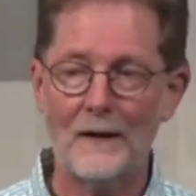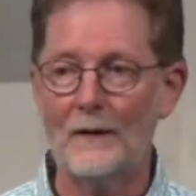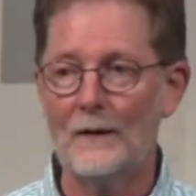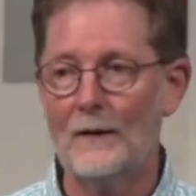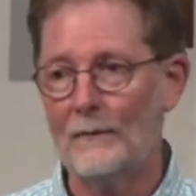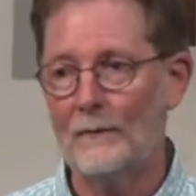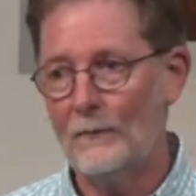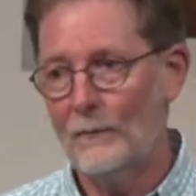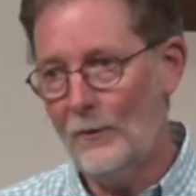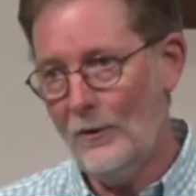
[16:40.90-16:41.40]

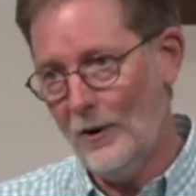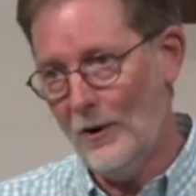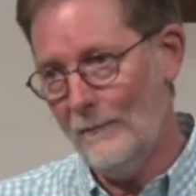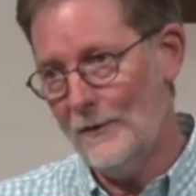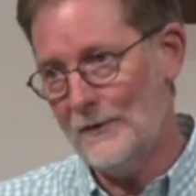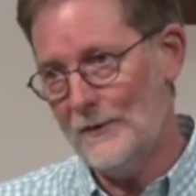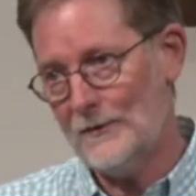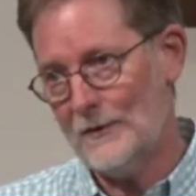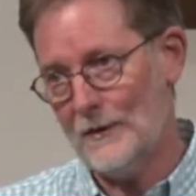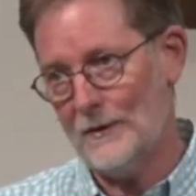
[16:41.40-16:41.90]

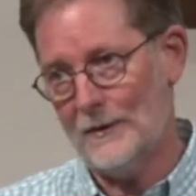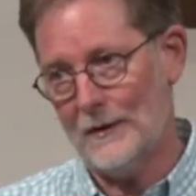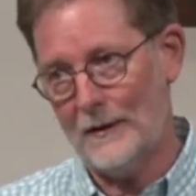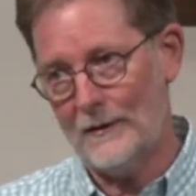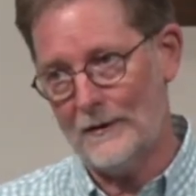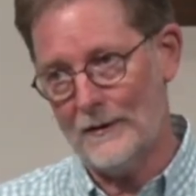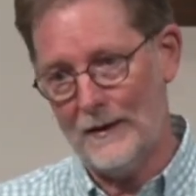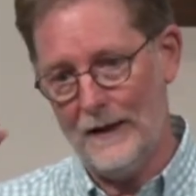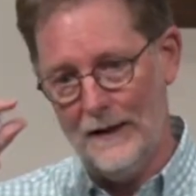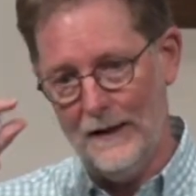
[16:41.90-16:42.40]
Mormons, on the other
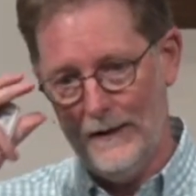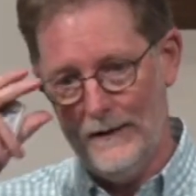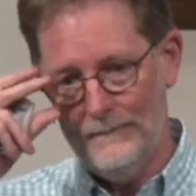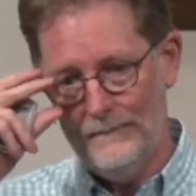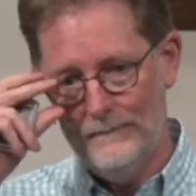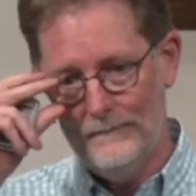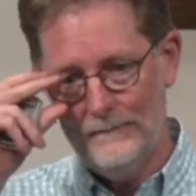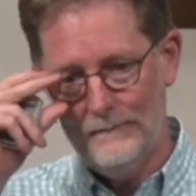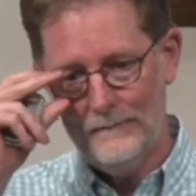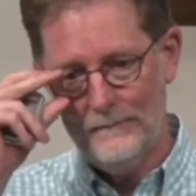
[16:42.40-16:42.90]
hand,
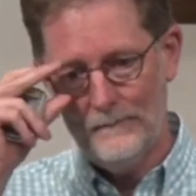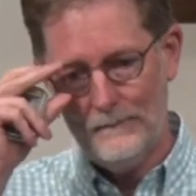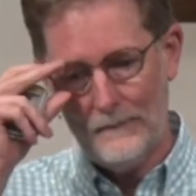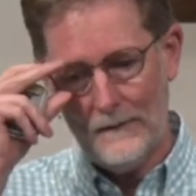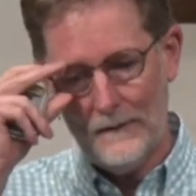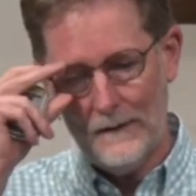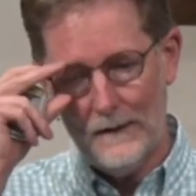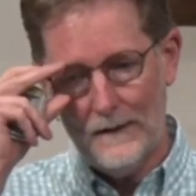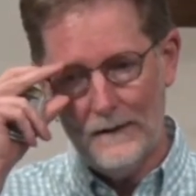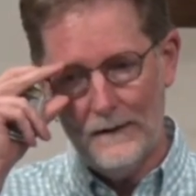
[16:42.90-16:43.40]

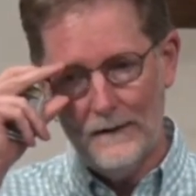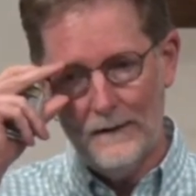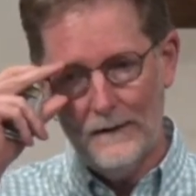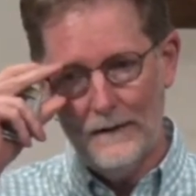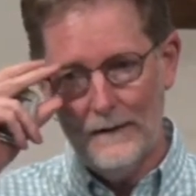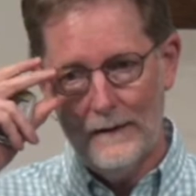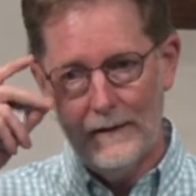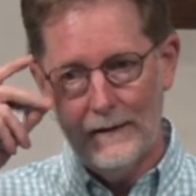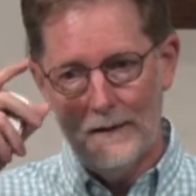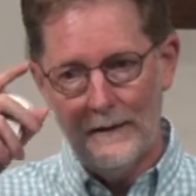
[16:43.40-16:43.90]

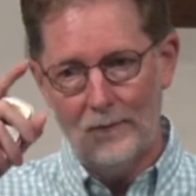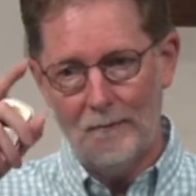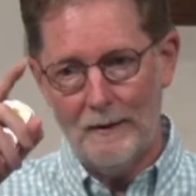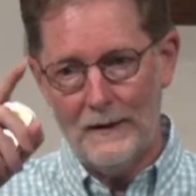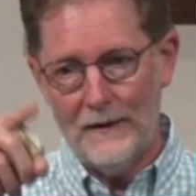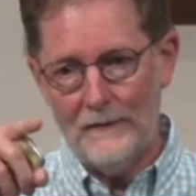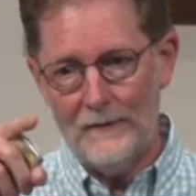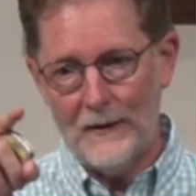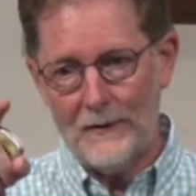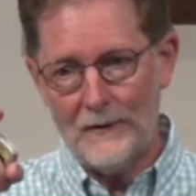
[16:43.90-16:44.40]
believe
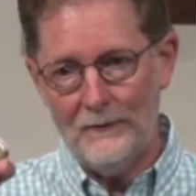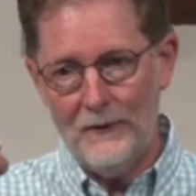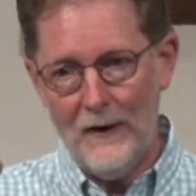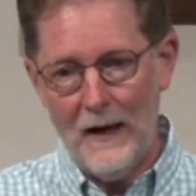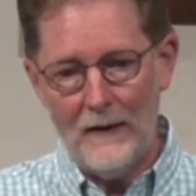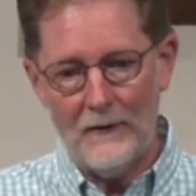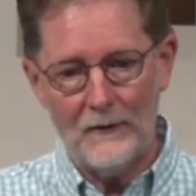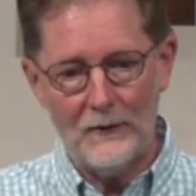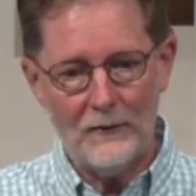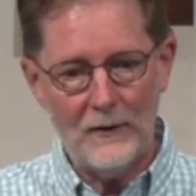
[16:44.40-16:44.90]
that the
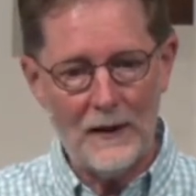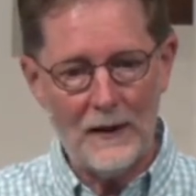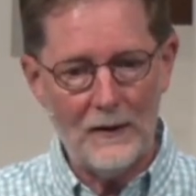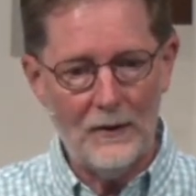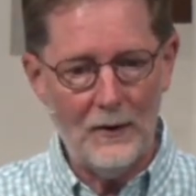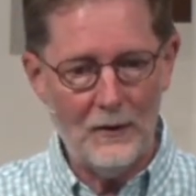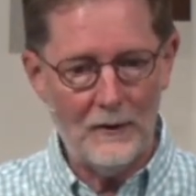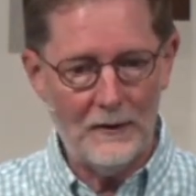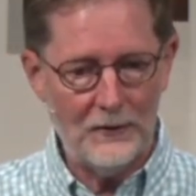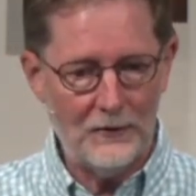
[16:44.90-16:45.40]
Father, Son, and
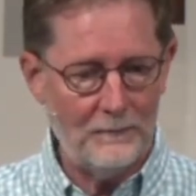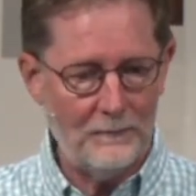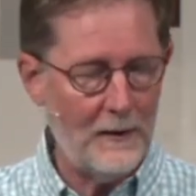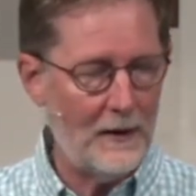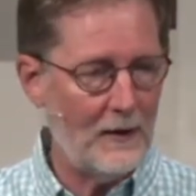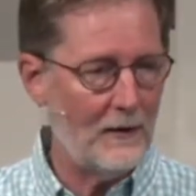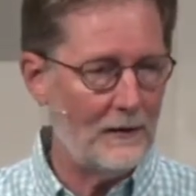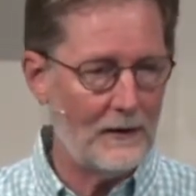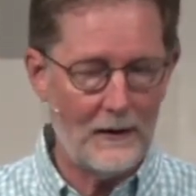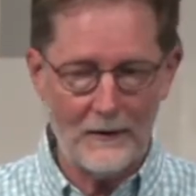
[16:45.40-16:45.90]
Holy
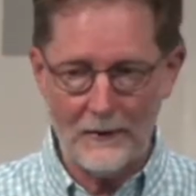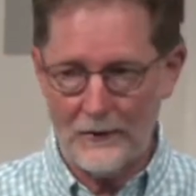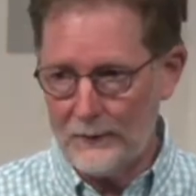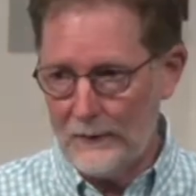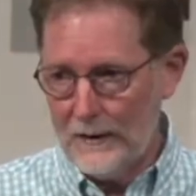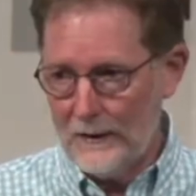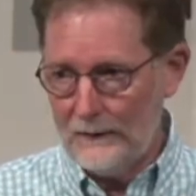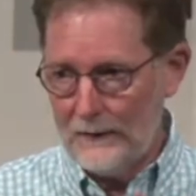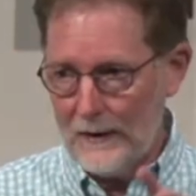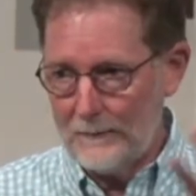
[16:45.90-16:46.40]
Spirit are three
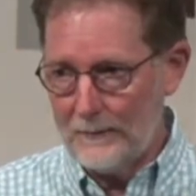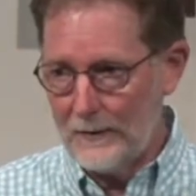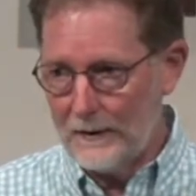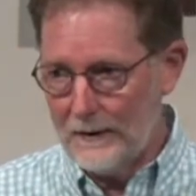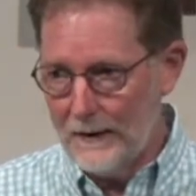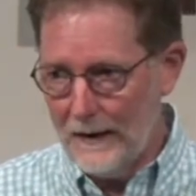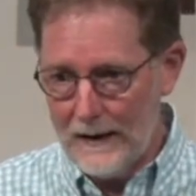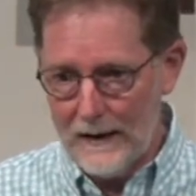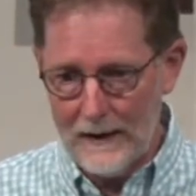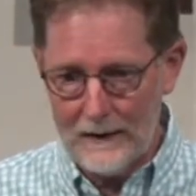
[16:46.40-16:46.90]
separate
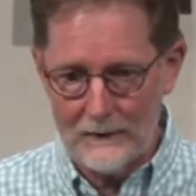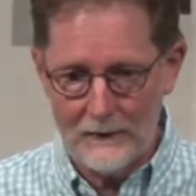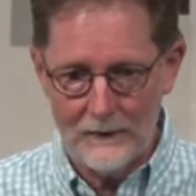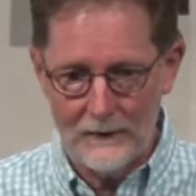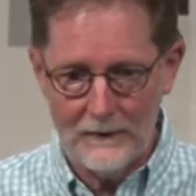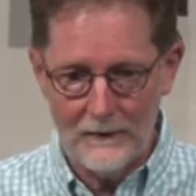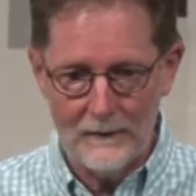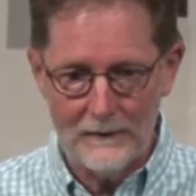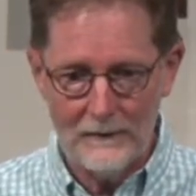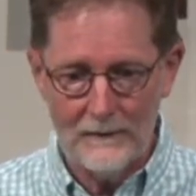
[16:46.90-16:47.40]
gods.
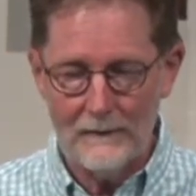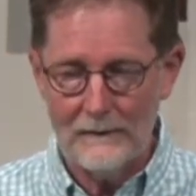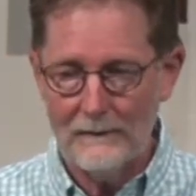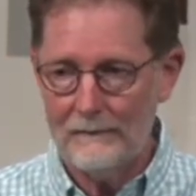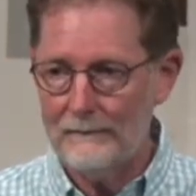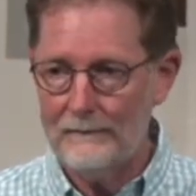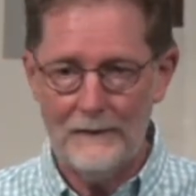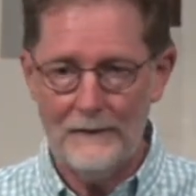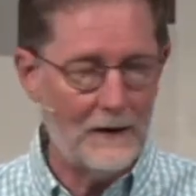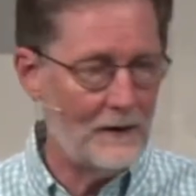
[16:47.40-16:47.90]

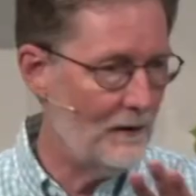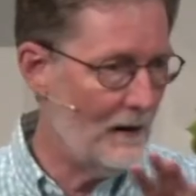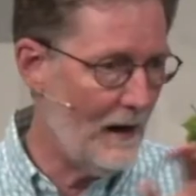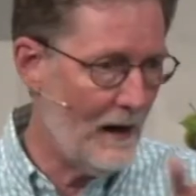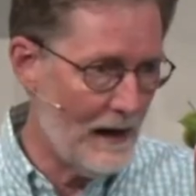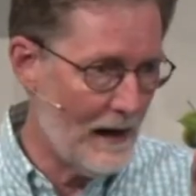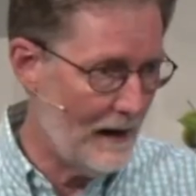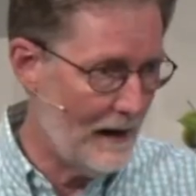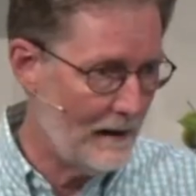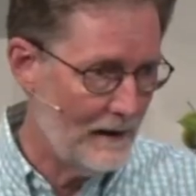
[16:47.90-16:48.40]
They are
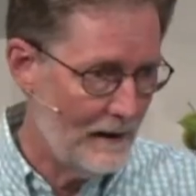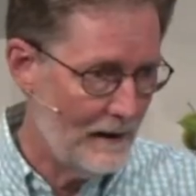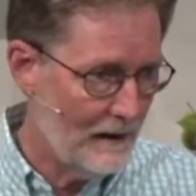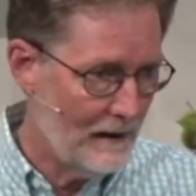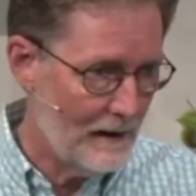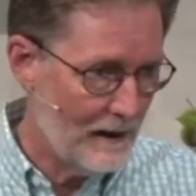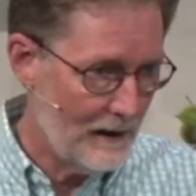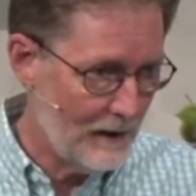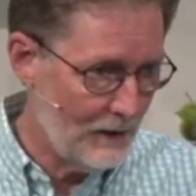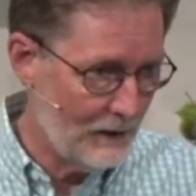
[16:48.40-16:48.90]
not
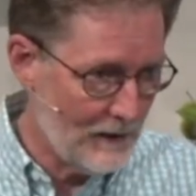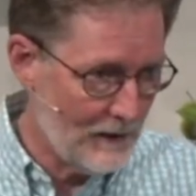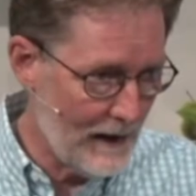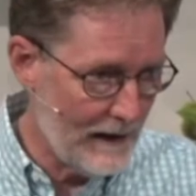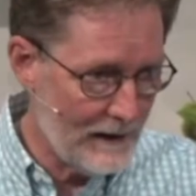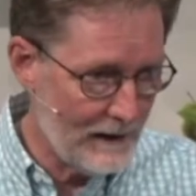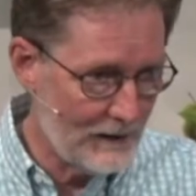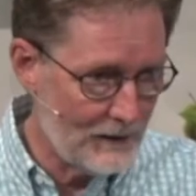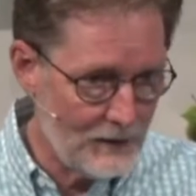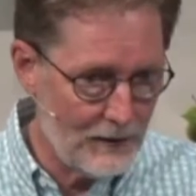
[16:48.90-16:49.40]
a
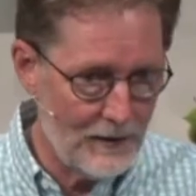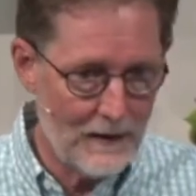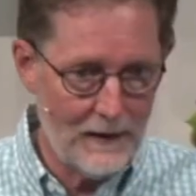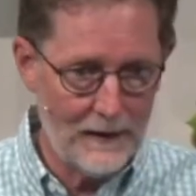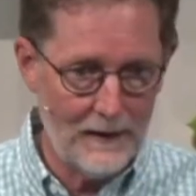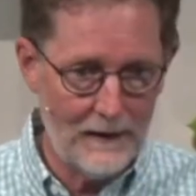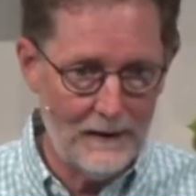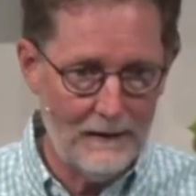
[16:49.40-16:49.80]
united Trinity.